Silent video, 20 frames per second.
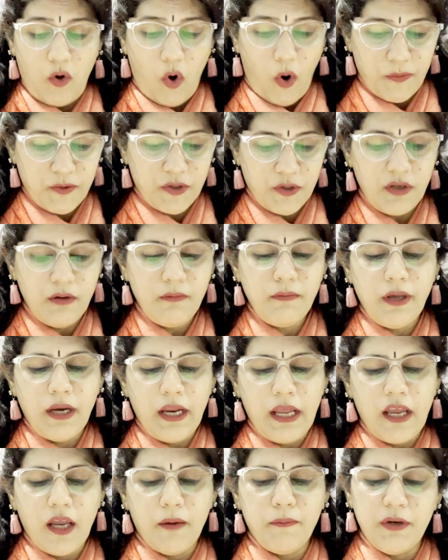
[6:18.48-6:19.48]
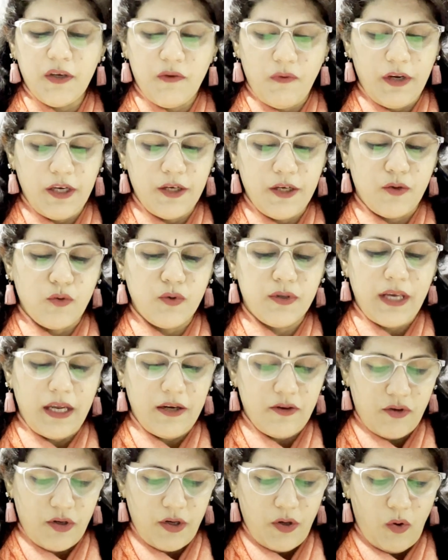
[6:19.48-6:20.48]
Option number A between two
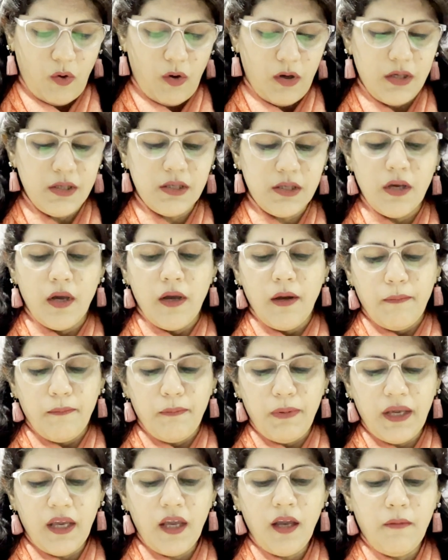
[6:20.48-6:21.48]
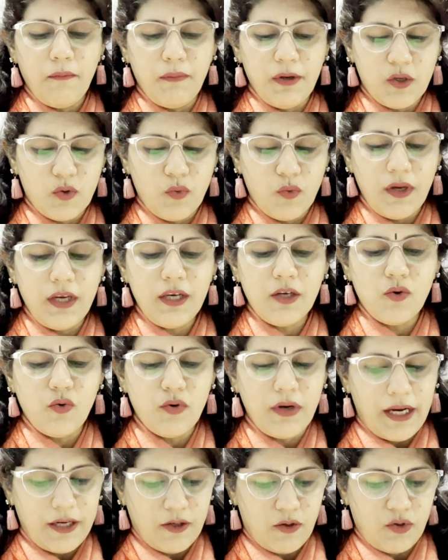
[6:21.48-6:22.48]
centrioles, B between two
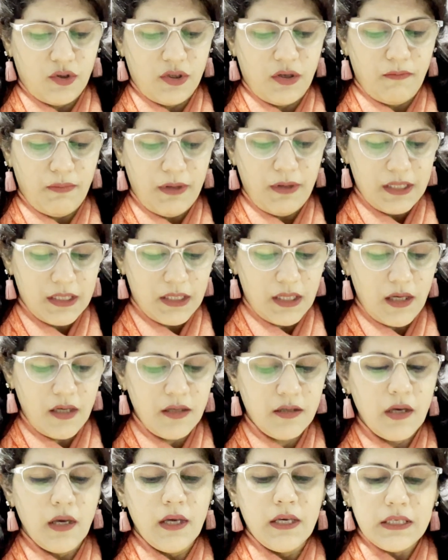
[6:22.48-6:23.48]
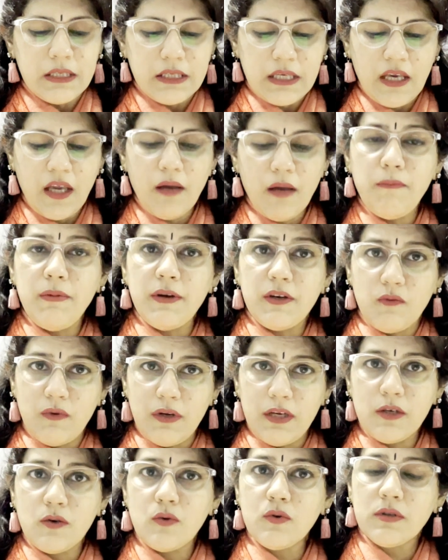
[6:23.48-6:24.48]
nitrogen bases, C
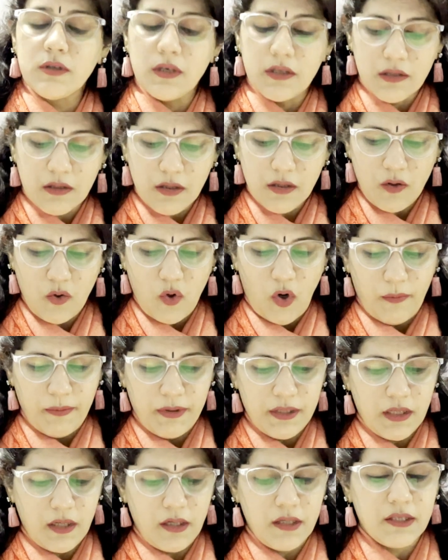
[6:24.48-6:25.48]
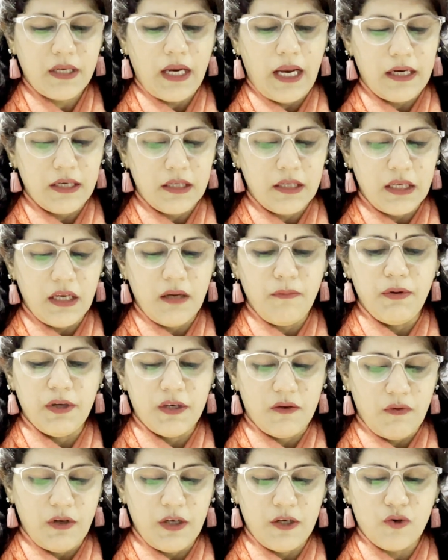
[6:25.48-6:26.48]
between two sister chromatids and D
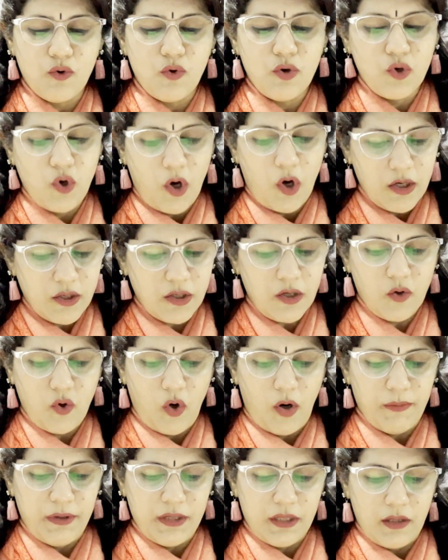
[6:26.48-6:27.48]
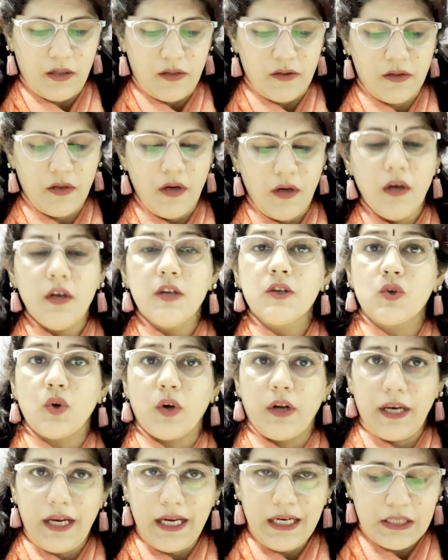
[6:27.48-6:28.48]
between two daughter chromatids. So
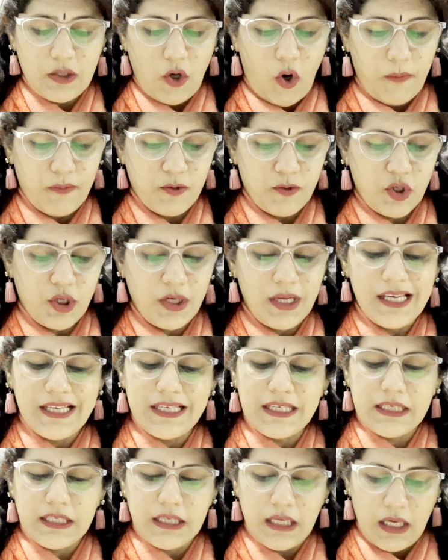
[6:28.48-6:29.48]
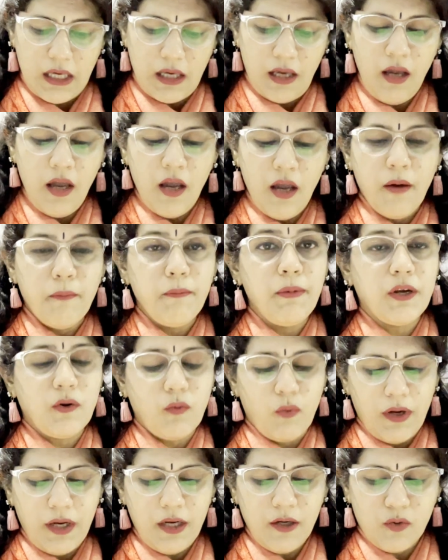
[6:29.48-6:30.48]
correct option is C
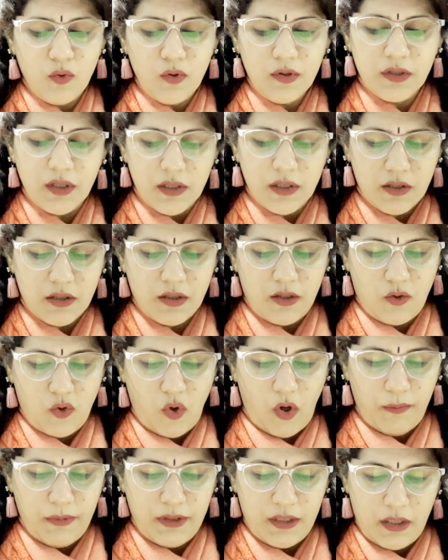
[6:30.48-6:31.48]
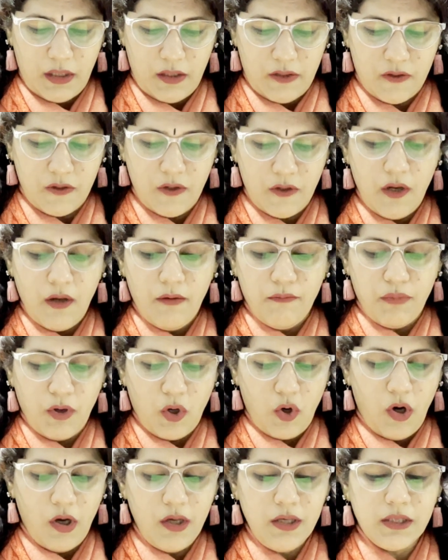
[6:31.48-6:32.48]
between two sister chromatids
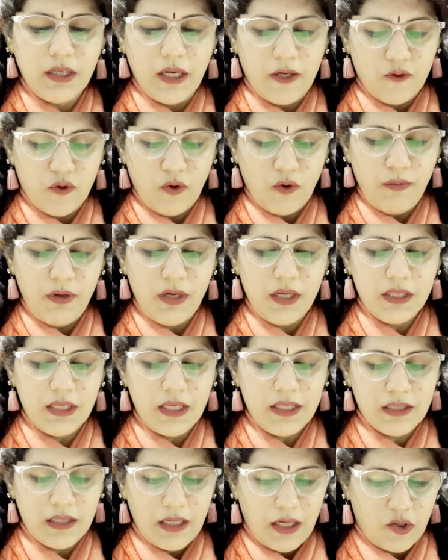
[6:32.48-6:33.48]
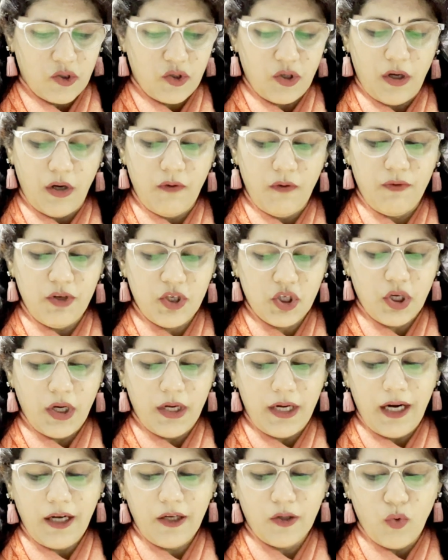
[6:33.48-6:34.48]
because centromere is the structure which
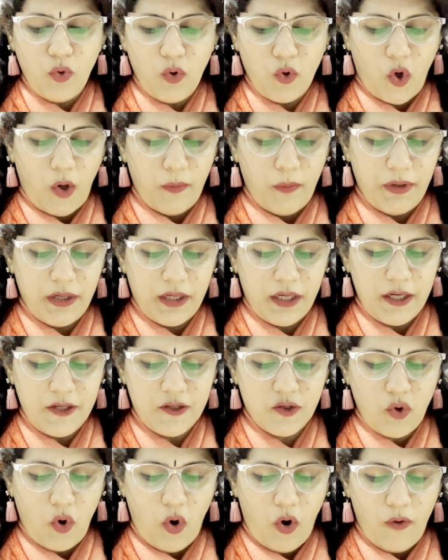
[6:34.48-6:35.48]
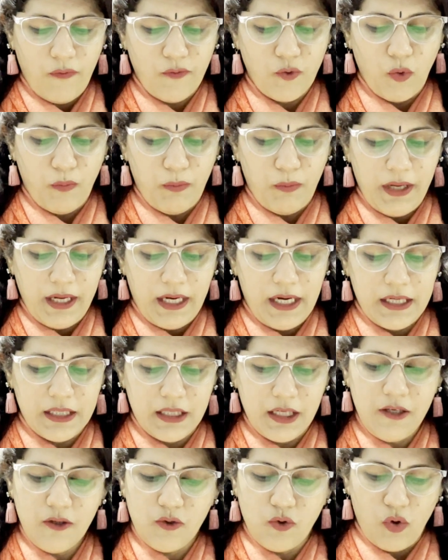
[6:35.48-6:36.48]
connect two chromatids of
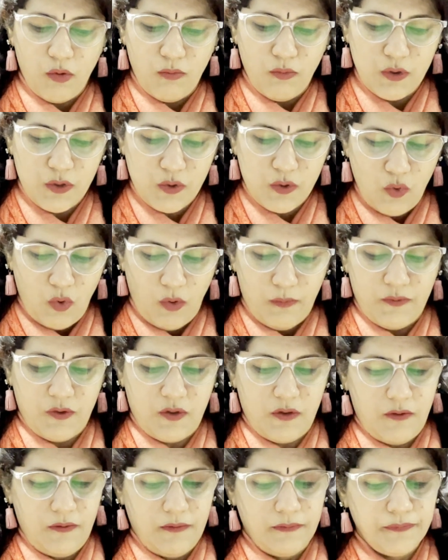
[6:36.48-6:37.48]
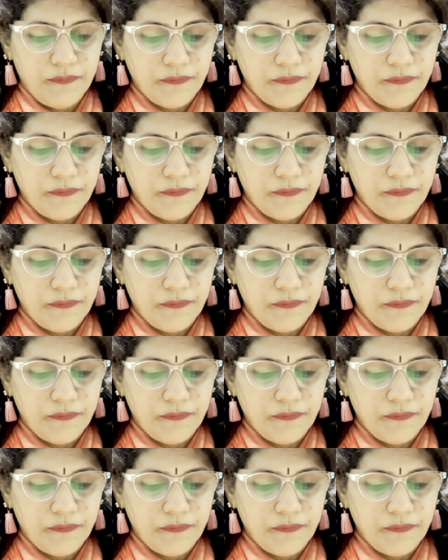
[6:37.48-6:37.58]
duplicated chromosomes.